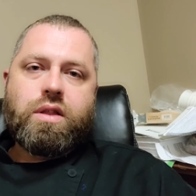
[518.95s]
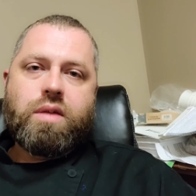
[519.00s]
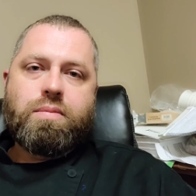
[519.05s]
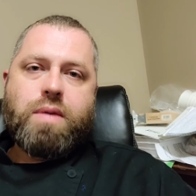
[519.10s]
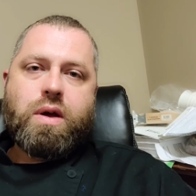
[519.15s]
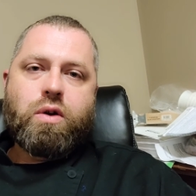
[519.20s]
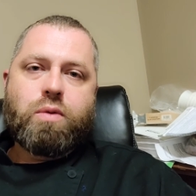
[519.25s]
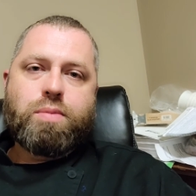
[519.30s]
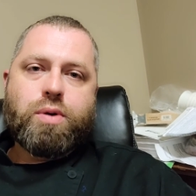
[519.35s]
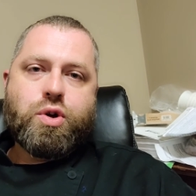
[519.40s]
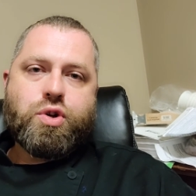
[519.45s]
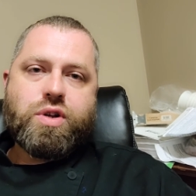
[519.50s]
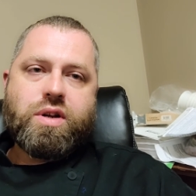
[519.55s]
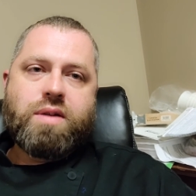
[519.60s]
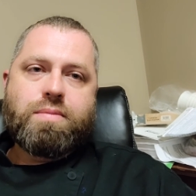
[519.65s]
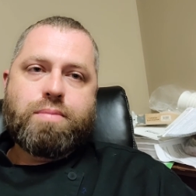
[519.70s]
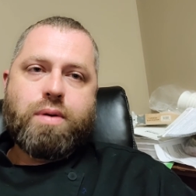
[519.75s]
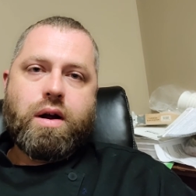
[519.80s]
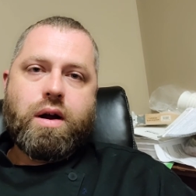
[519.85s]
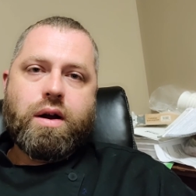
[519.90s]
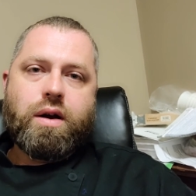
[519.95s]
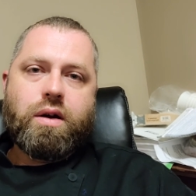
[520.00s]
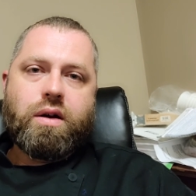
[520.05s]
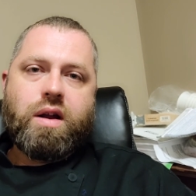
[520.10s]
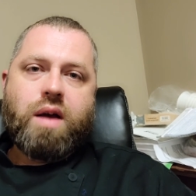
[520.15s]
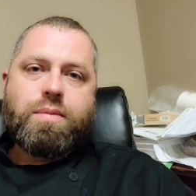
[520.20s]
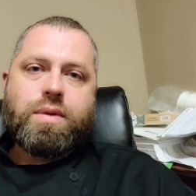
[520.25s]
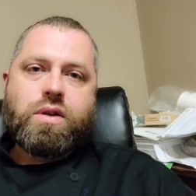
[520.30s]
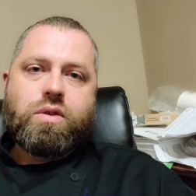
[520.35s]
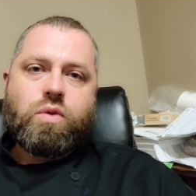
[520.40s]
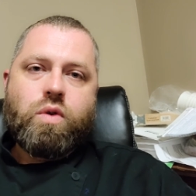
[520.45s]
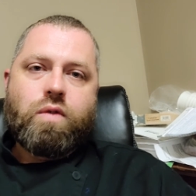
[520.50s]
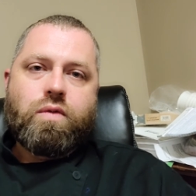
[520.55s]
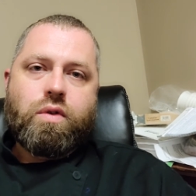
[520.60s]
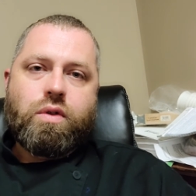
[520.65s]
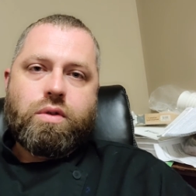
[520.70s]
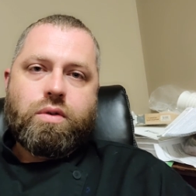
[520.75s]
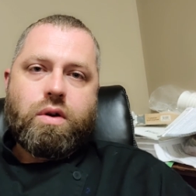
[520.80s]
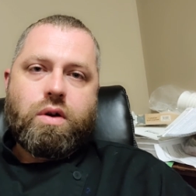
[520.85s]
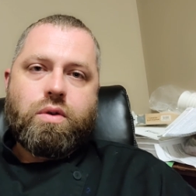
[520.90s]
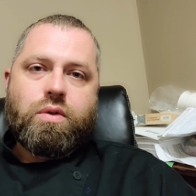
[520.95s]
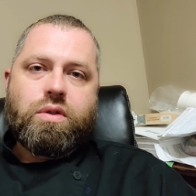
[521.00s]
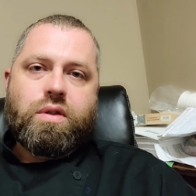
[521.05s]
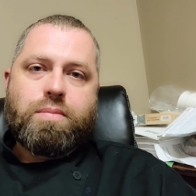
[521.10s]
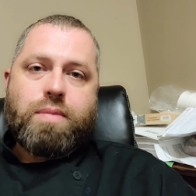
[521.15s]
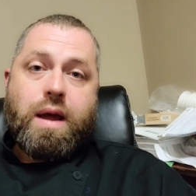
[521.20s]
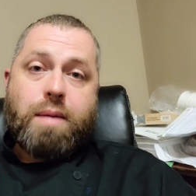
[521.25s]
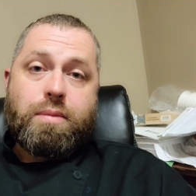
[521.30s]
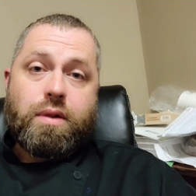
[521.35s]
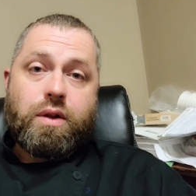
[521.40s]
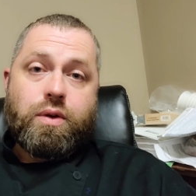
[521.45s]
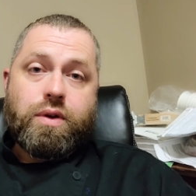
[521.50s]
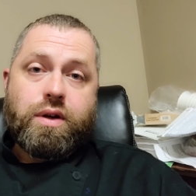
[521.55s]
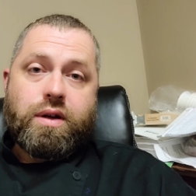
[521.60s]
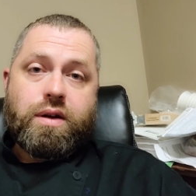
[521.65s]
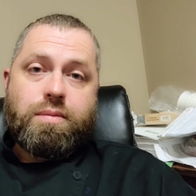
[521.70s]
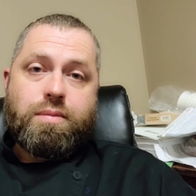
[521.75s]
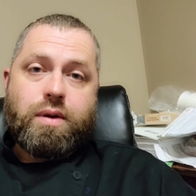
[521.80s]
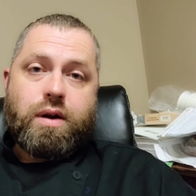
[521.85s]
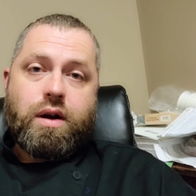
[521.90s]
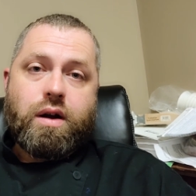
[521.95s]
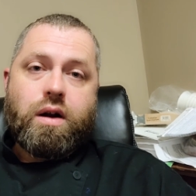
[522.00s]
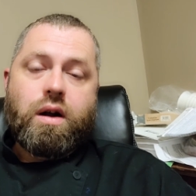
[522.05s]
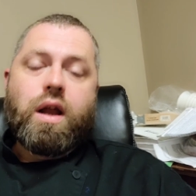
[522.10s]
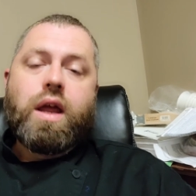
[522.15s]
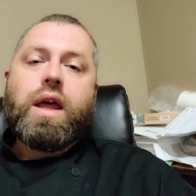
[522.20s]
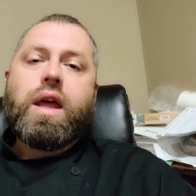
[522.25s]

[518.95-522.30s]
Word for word: the Medo Persian Empire coming to overthrow the Babylonian Empire.